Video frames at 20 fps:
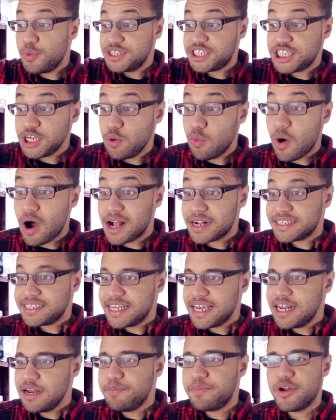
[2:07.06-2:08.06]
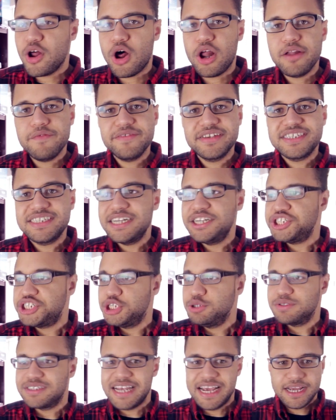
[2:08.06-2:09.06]
when she walked in, but all of a sudden
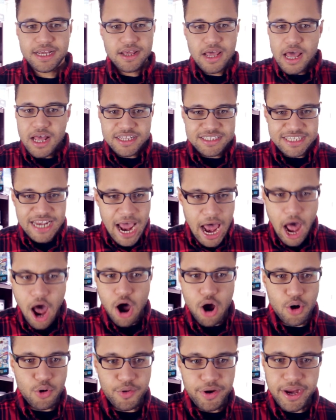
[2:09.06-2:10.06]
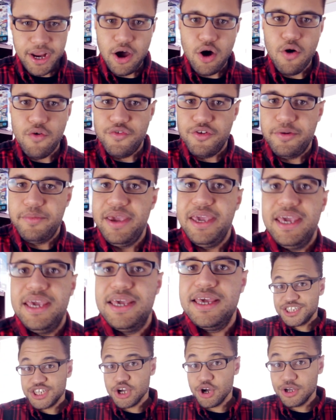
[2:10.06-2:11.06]
she was like towering over
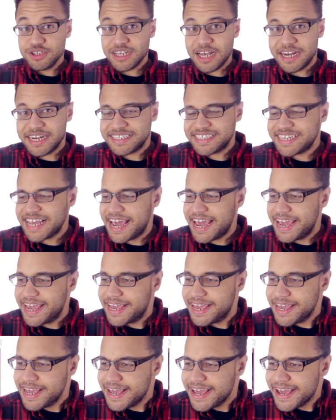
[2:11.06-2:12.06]
me. She goes on to say,